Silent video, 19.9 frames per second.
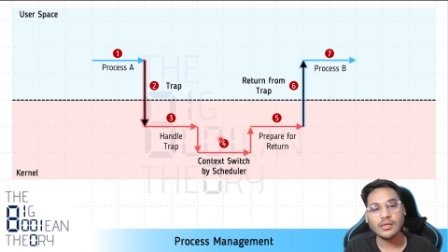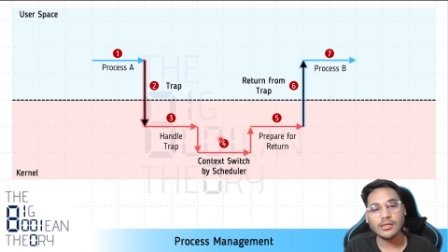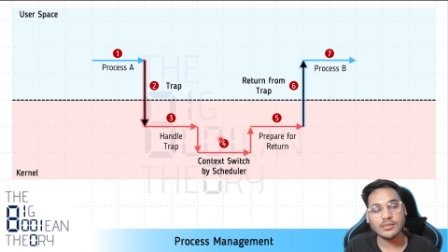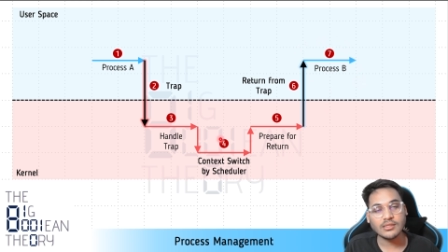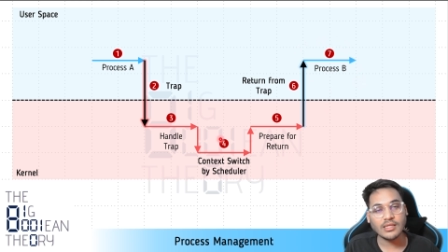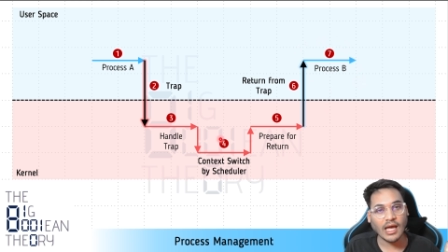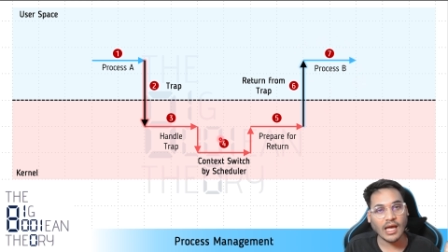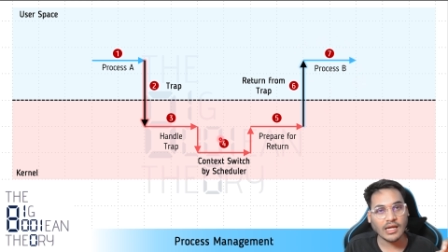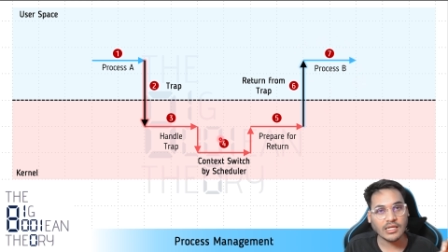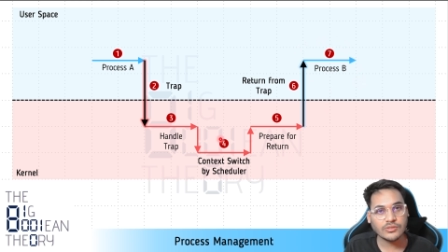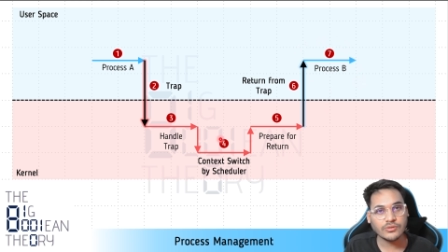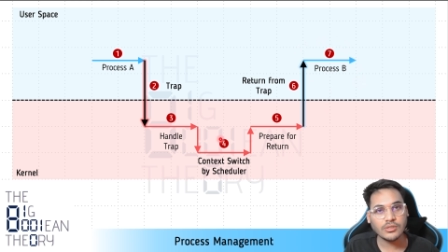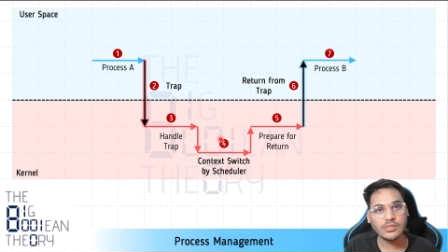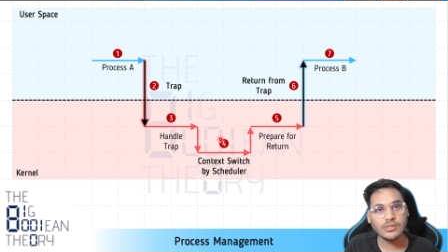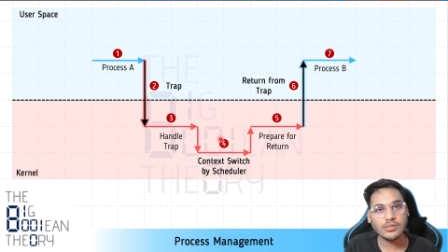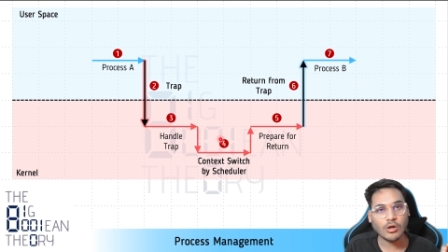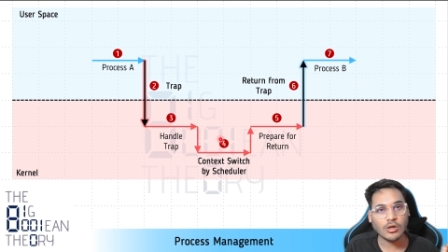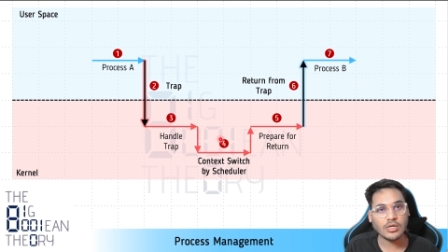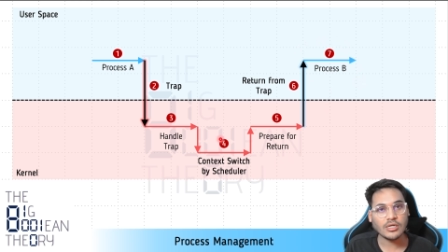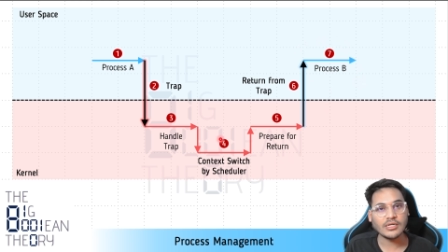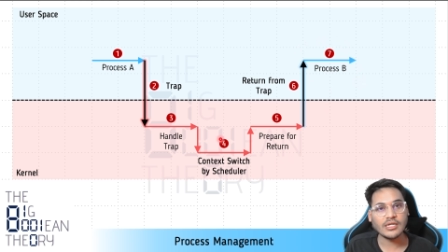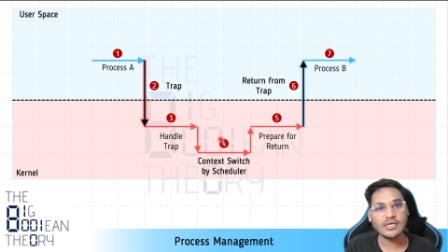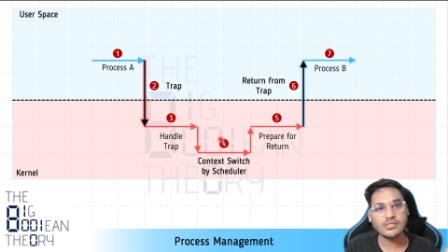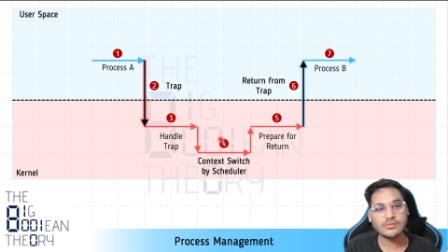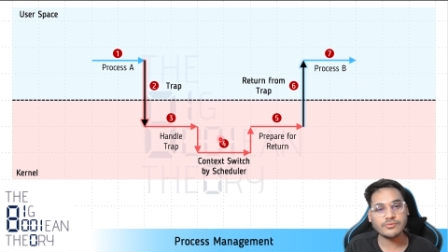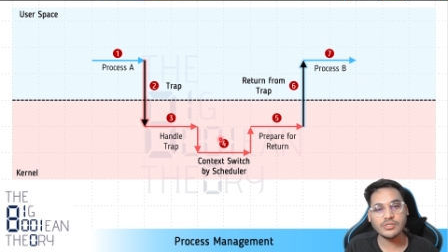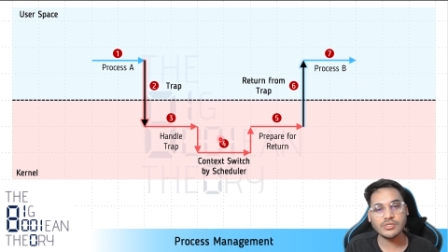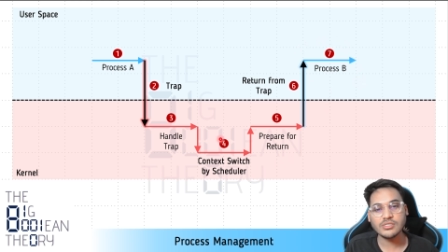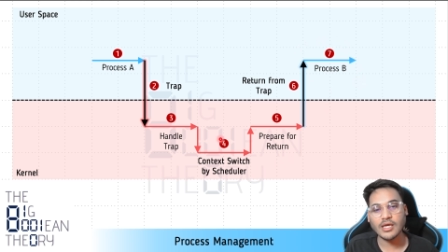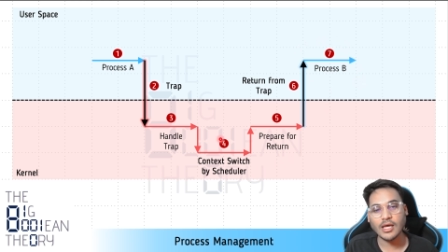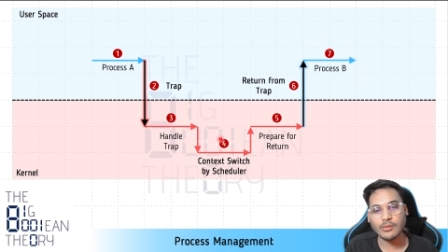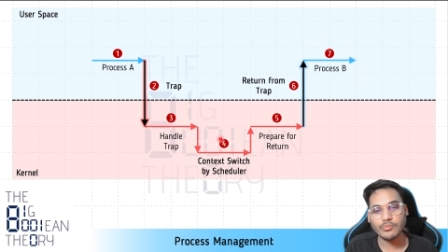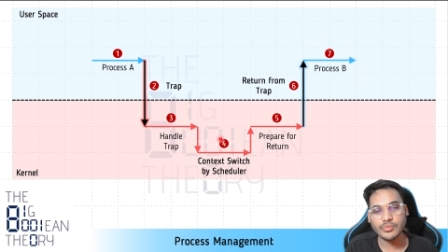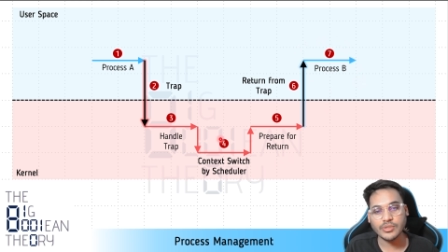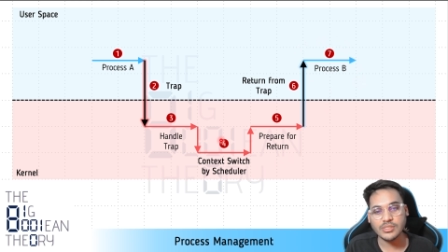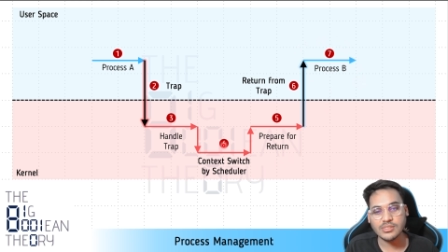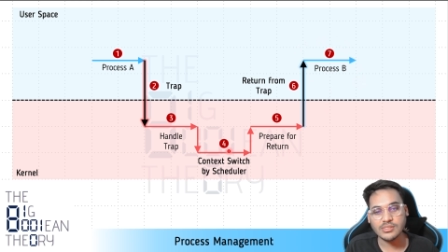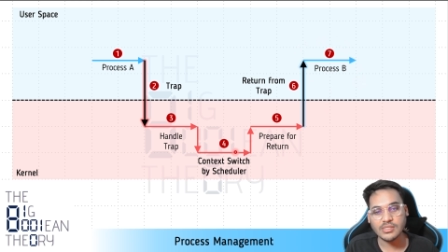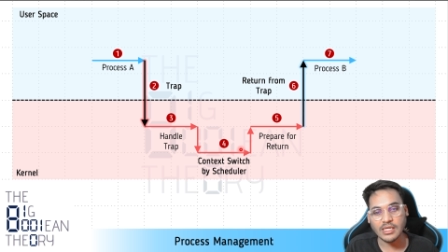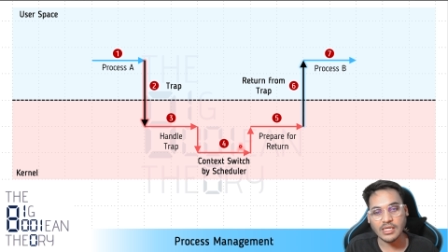the actual context switch
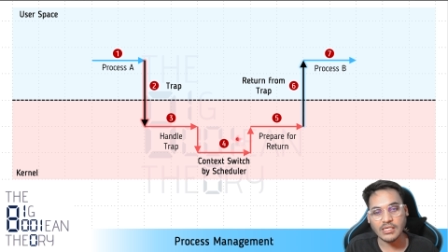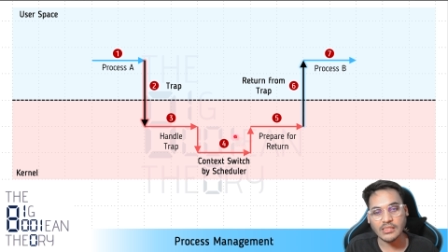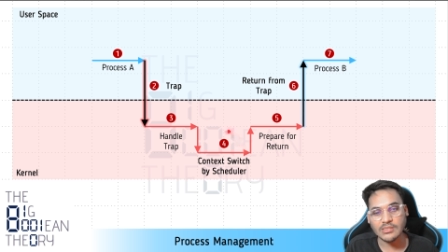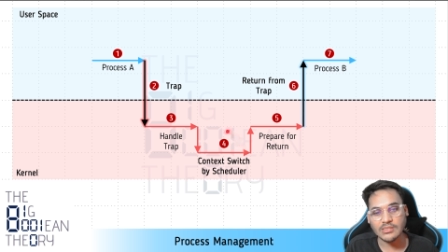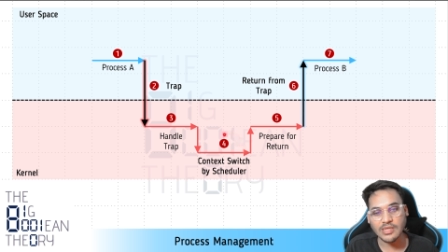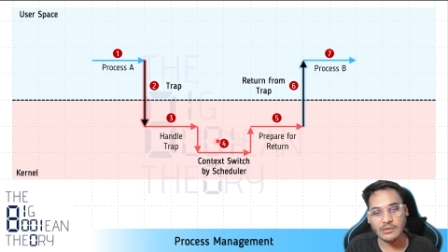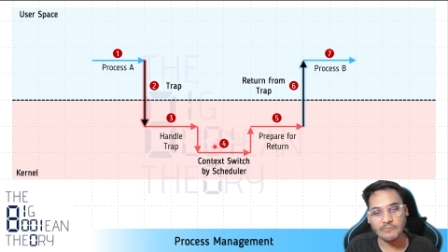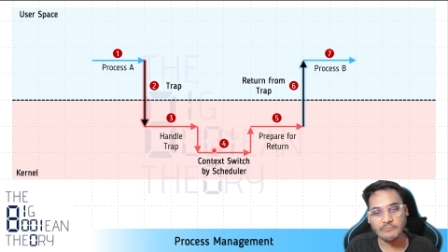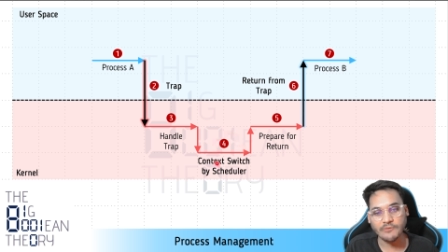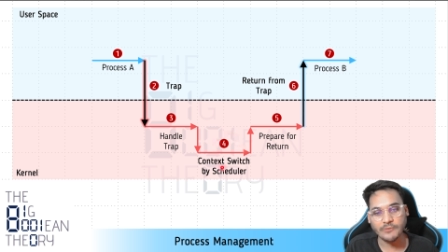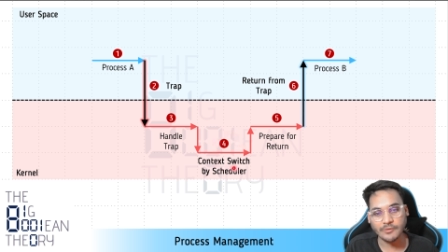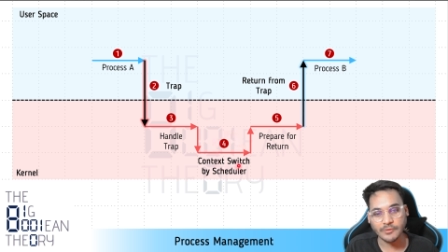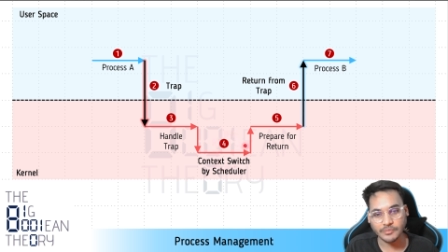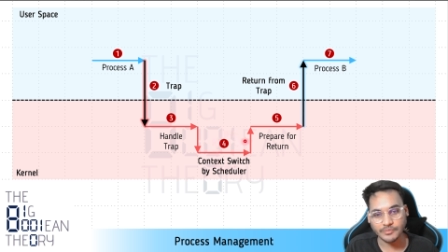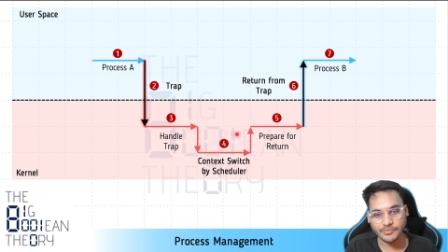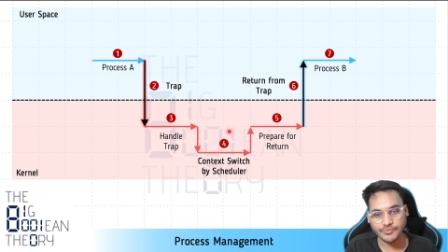happens in step 4.